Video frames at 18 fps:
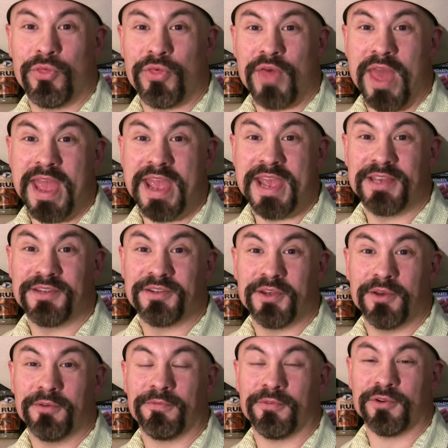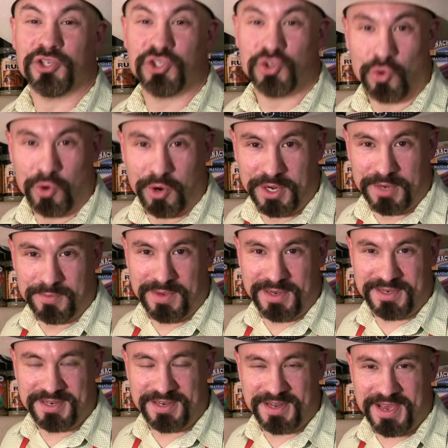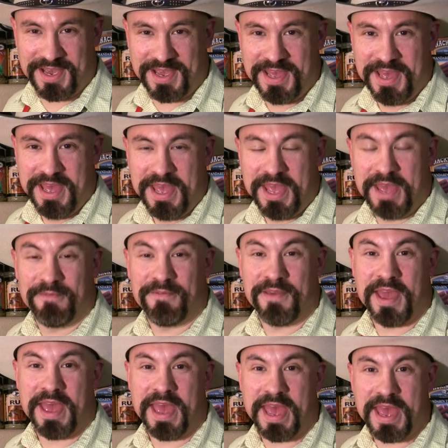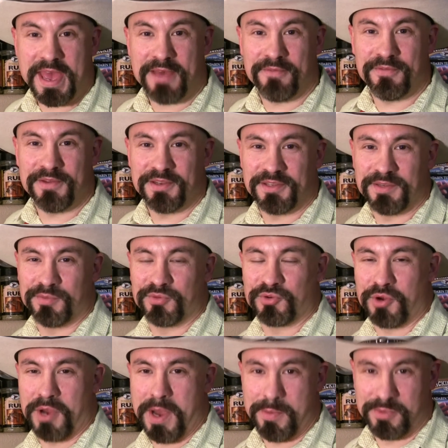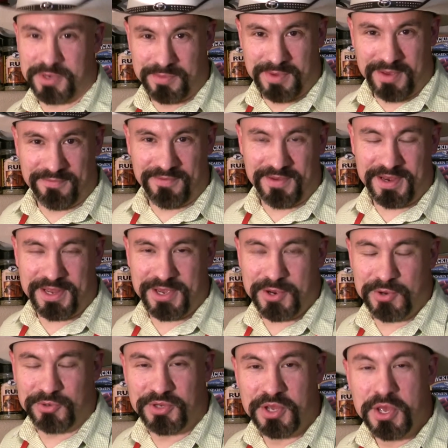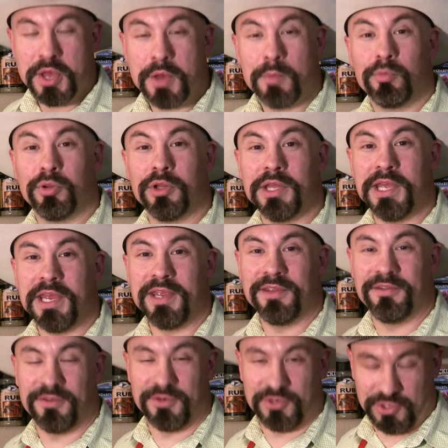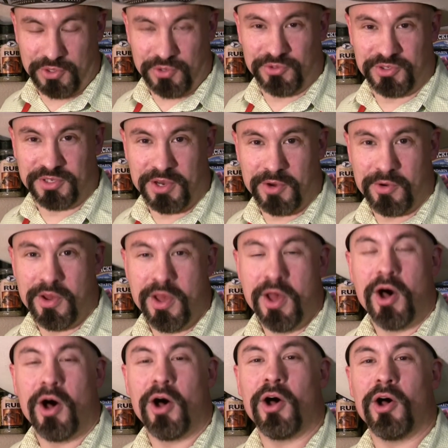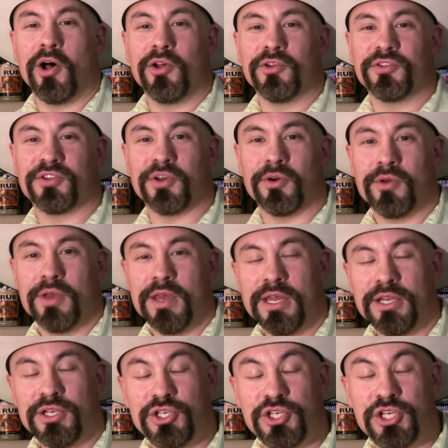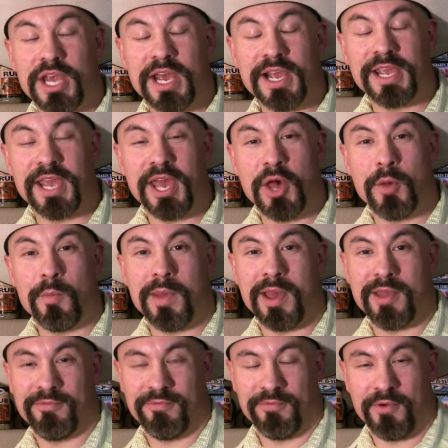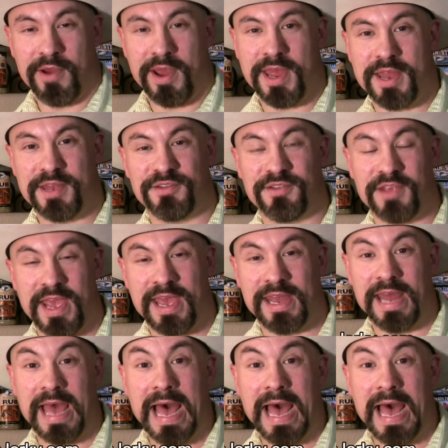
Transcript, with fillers: Thanks for joining me today. If you haven't subscribed to my videos, please do so. Also, check out my friends at